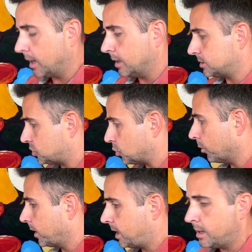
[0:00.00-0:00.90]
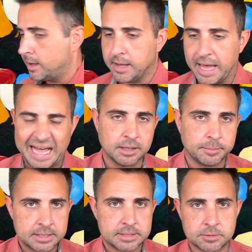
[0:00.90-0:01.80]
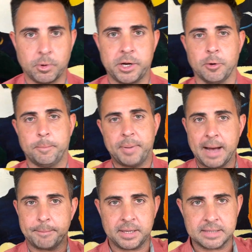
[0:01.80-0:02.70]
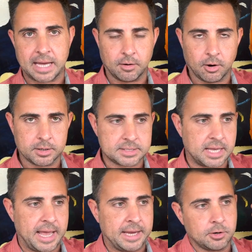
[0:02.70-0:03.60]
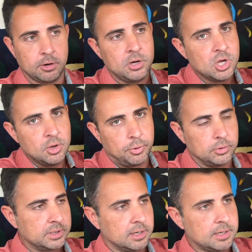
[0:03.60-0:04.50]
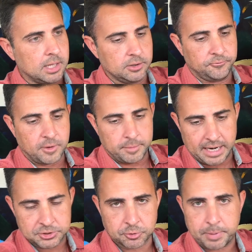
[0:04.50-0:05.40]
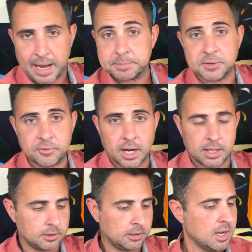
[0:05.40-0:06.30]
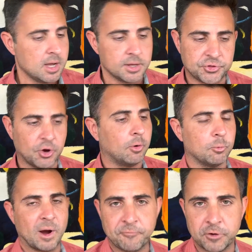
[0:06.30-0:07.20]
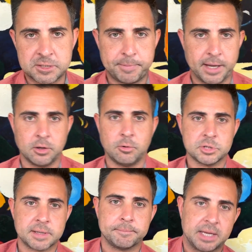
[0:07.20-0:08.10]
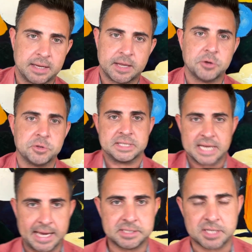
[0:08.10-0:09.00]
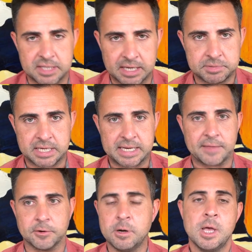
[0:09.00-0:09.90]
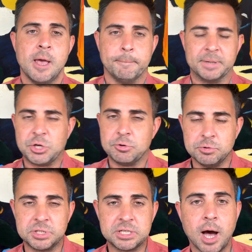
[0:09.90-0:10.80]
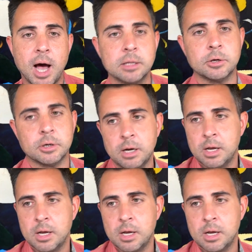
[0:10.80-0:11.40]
story element where you're popping that art as the anchor, pulling a color from it as your pops of color, throw a reference pillow or something in there that ties the theme together. But you use color